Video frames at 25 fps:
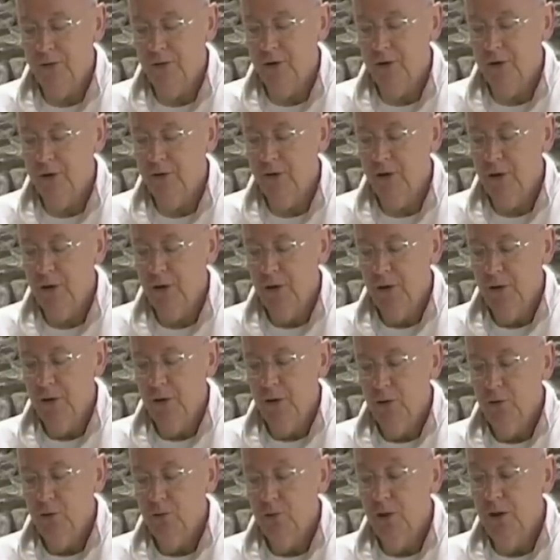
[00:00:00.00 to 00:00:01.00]
it says,
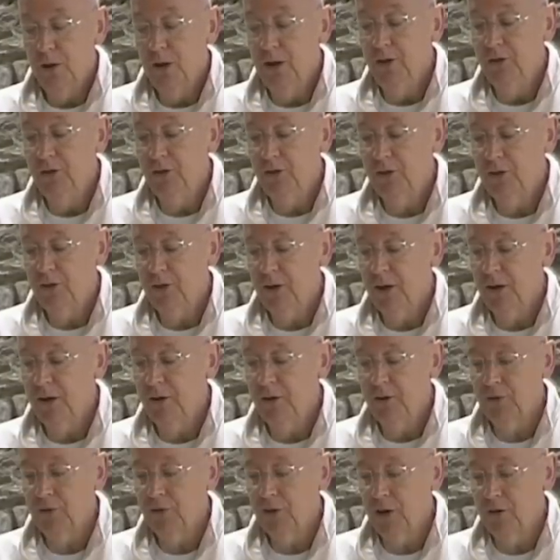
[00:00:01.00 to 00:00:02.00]
"Released, I
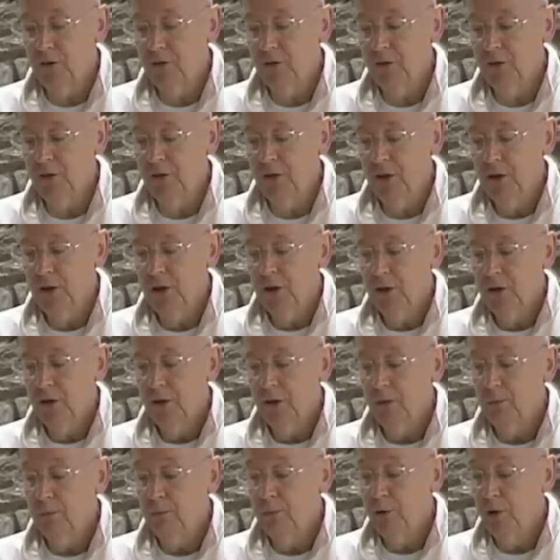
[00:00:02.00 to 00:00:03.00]
discovered
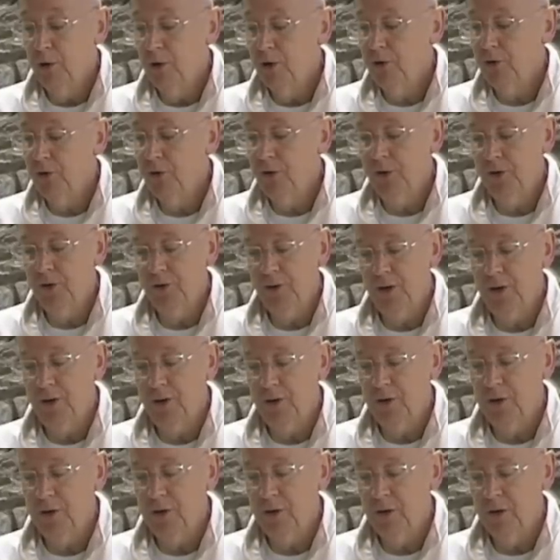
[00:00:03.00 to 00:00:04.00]
that birth is
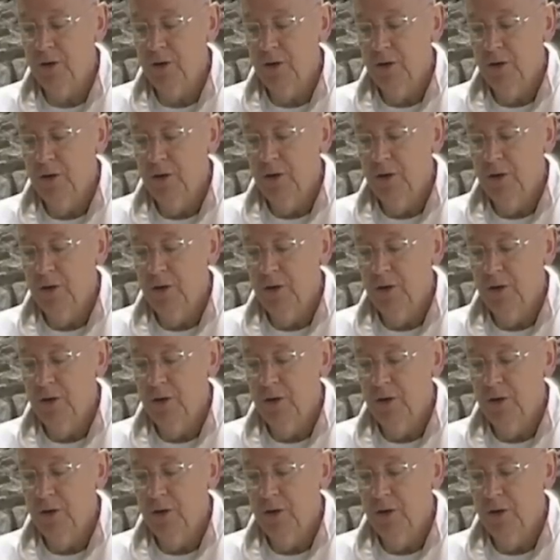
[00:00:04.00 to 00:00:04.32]
ended,